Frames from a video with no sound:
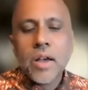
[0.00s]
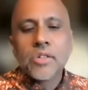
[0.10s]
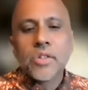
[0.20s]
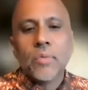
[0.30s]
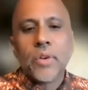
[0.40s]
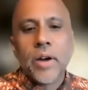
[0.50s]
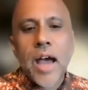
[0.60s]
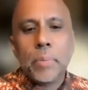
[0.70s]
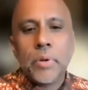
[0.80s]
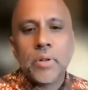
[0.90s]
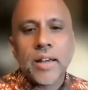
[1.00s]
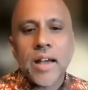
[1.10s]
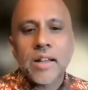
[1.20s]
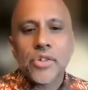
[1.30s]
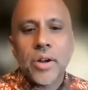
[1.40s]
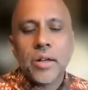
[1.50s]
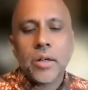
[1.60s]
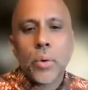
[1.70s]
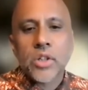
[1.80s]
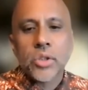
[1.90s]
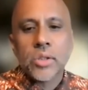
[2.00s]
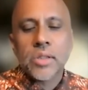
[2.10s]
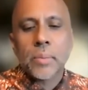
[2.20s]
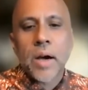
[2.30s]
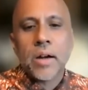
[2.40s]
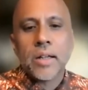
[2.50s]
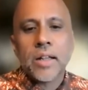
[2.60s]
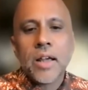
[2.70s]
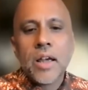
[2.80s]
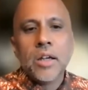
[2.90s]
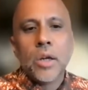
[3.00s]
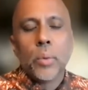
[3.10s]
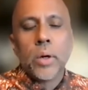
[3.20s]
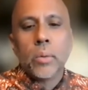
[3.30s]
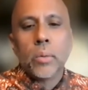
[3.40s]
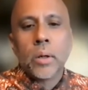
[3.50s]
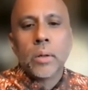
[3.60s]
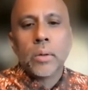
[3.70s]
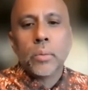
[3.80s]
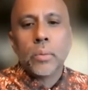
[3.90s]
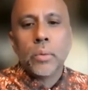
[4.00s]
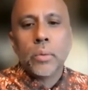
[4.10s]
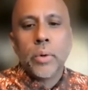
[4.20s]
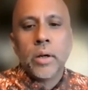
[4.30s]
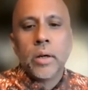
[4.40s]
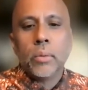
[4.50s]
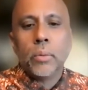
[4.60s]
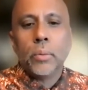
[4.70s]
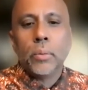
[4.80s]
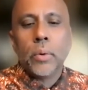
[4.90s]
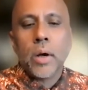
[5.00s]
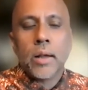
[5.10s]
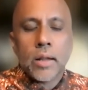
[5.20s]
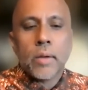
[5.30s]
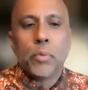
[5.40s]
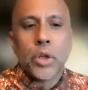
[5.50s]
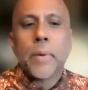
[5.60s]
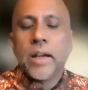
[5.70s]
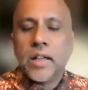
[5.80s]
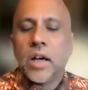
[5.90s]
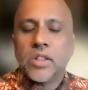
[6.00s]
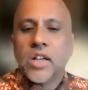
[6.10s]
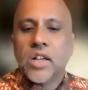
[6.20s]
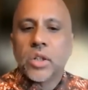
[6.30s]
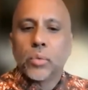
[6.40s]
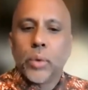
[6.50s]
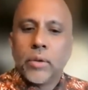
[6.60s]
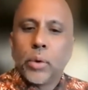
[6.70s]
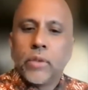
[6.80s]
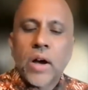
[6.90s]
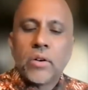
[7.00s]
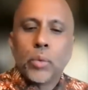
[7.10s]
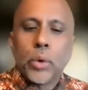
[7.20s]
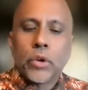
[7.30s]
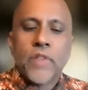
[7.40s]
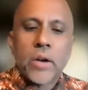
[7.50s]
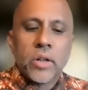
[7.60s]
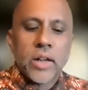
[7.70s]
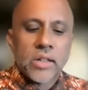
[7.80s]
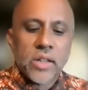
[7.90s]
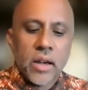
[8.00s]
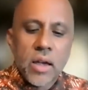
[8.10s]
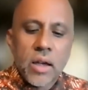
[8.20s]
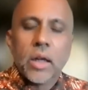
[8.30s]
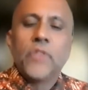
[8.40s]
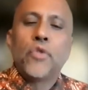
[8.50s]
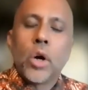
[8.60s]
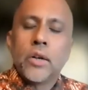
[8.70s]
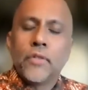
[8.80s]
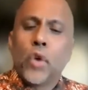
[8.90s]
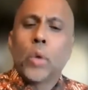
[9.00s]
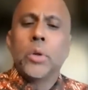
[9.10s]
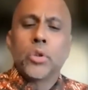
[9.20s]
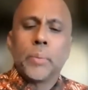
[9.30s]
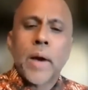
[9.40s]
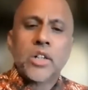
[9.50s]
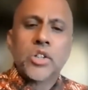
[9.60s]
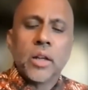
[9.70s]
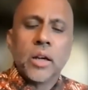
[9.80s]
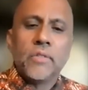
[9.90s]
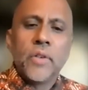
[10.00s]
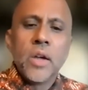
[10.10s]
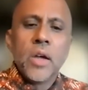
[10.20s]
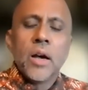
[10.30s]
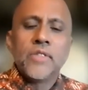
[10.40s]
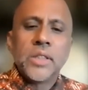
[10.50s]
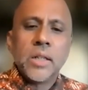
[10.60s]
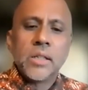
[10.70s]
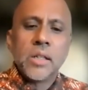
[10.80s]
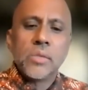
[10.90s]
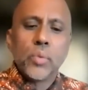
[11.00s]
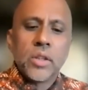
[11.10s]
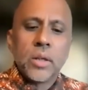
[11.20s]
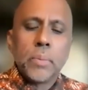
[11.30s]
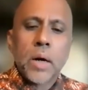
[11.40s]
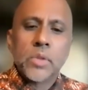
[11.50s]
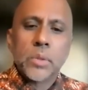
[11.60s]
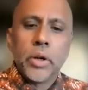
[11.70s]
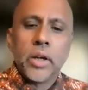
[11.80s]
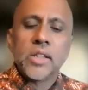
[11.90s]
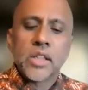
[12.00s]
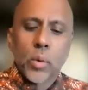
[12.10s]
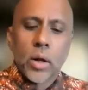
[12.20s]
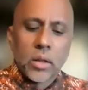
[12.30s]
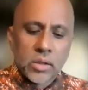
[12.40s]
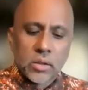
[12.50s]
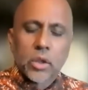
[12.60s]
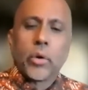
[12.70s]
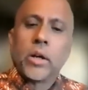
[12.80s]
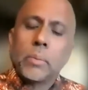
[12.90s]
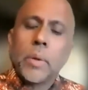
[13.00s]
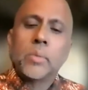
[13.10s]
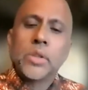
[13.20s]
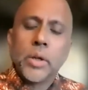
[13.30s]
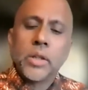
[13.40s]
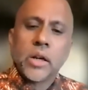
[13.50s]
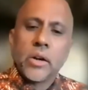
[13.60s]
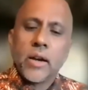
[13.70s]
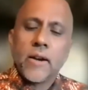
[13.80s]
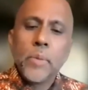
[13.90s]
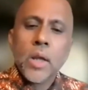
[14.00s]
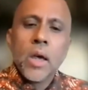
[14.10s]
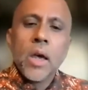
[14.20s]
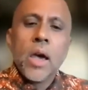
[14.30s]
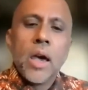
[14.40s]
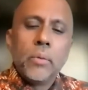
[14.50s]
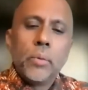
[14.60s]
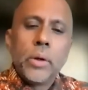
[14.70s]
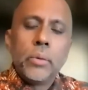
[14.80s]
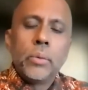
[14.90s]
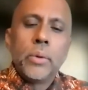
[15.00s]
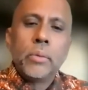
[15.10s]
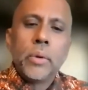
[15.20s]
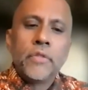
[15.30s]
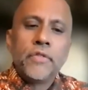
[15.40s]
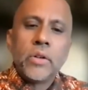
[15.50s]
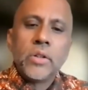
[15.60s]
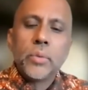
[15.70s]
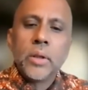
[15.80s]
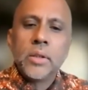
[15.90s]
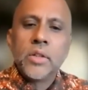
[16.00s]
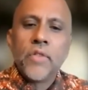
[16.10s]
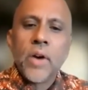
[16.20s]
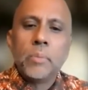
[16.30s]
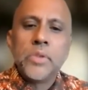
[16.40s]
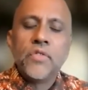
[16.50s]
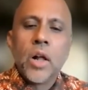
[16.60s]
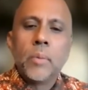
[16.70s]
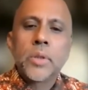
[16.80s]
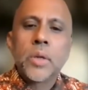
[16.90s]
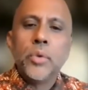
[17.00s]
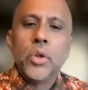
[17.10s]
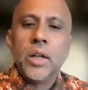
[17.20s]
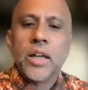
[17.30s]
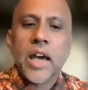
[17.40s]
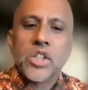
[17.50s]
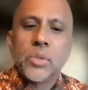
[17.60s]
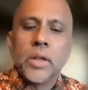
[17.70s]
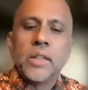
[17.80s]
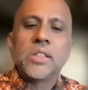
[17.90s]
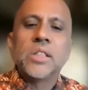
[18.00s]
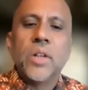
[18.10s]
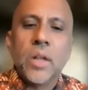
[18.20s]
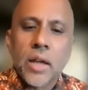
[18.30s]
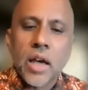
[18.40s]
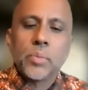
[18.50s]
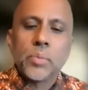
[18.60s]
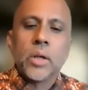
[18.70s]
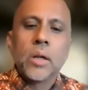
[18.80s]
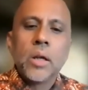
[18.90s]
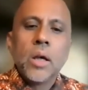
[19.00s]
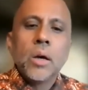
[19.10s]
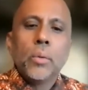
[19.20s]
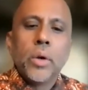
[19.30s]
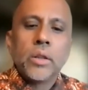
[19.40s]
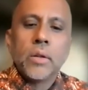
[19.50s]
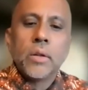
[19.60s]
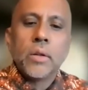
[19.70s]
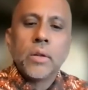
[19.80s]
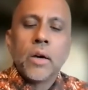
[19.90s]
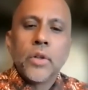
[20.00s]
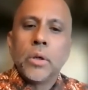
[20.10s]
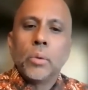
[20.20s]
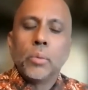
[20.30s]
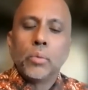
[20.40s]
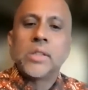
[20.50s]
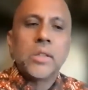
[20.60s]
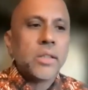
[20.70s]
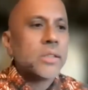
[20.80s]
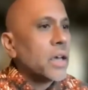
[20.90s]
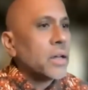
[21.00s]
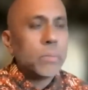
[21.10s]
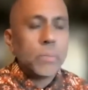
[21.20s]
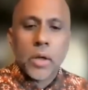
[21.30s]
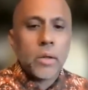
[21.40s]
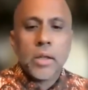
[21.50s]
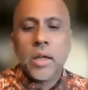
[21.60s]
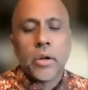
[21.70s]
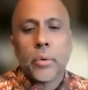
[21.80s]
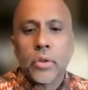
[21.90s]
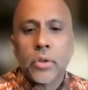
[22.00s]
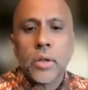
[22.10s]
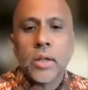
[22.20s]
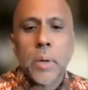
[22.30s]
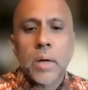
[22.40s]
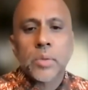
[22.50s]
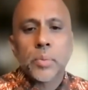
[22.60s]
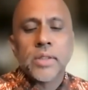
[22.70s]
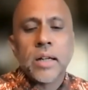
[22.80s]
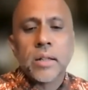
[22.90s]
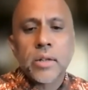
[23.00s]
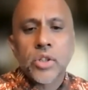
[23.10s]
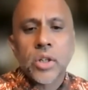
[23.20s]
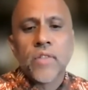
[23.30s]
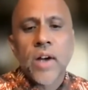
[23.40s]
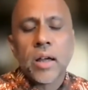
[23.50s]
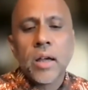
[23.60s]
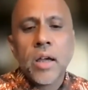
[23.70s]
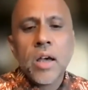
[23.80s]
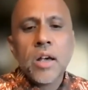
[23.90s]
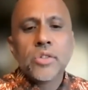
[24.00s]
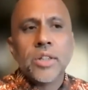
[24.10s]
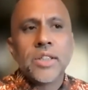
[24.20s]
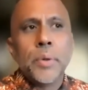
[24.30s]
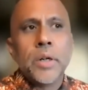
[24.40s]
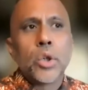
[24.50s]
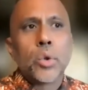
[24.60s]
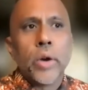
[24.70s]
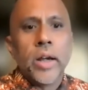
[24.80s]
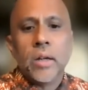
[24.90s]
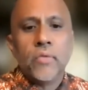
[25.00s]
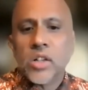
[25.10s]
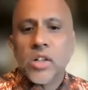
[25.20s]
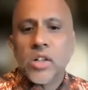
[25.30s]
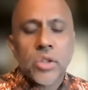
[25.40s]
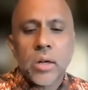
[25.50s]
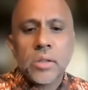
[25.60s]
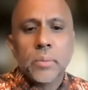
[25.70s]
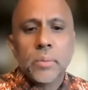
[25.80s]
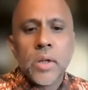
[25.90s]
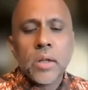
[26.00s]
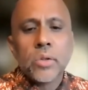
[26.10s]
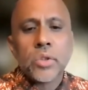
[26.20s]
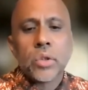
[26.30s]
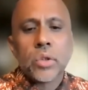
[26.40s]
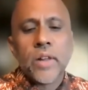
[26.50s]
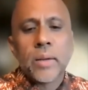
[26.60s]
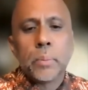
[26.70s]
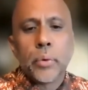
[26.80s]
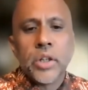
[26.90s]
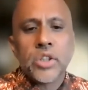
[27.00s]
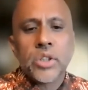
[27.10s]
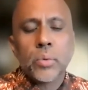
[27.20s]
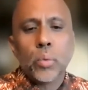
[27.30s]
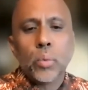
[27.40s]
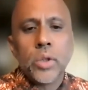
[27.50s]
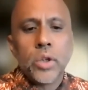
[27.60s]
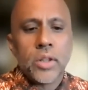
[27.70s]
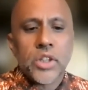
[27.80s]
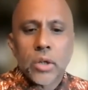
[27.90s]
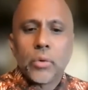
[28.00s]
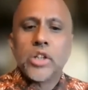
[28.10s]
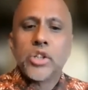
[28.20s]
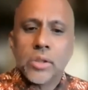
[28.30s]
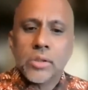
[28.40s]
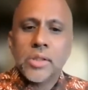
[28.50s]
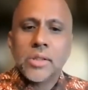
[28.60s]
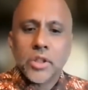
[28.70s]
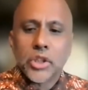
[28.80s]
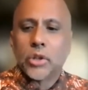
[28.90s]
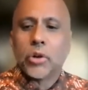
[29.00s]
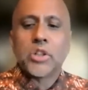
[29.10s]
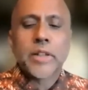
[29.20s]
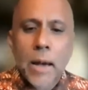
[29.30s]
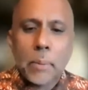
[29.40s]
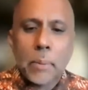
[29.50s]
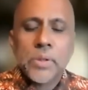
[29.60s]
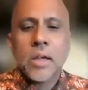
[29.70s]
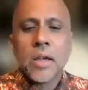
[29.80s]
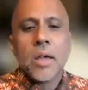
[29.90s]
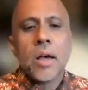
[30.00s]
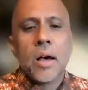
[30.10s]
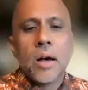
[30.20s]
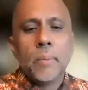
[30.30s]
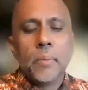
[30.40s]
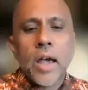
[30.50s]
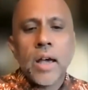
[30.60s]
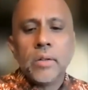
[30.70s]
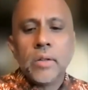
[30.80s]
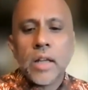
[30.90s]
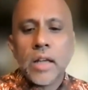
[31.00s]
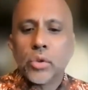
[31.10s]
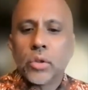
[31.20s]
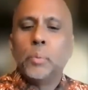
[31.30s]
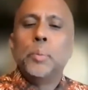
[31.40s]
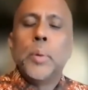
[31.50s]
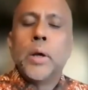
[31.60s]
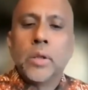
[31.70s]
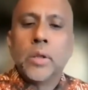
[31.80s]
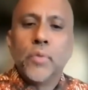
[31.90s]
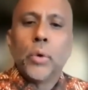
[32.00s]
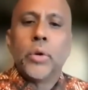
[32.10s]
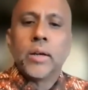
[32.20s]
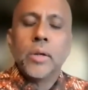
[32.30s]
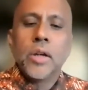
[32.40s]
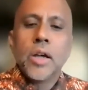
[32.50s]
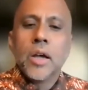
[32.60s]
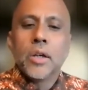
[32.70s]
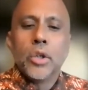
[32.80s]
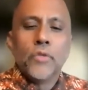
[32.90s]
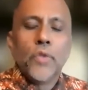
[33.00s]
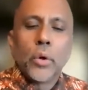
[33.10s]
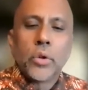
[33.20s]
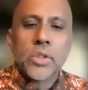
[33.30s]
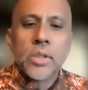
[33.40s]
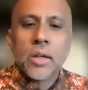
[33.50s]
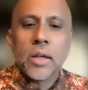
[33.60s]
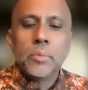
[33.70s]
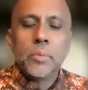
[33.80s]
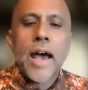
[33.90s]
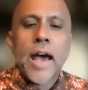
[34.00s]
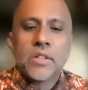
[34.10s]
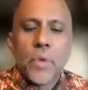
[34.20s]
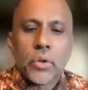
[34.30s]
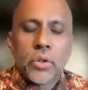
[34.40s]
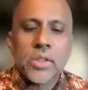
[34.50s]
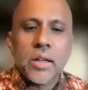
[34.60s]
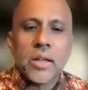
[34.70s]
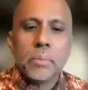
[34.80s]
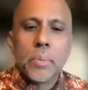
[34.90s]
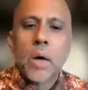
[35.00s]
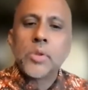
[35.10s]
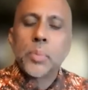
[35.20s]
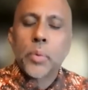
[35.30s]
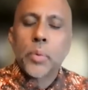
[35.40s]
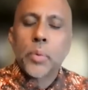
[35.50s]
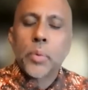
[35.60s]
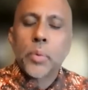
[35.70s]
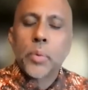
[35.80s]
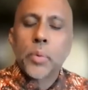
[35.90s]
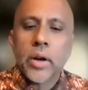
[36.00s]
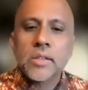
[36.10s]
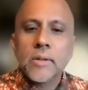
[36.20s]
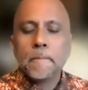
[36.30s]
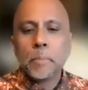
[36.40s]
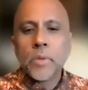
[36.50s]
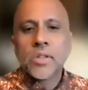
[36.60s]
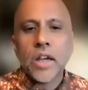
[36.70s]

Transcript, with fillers: So I'm very happy to like answer any questions about it. You know, we're we're we. With Bayanihan Desert, we we found we were founded as a an, an informal group actually of of citizens within Palm Springs as well as the greater Palm Springs area, and we we, we were founded to really de help develop community engagement and civic engagement with uh, Filipino residents and uh, here in Palm Springs and the Coachella Valley. So it's been a great adventure to to sort of like bridge you know the generations, the generational gaps. Um, and, and sort of build voting, you know, voters, uh, active voters in Palm Springs. Well, thank you.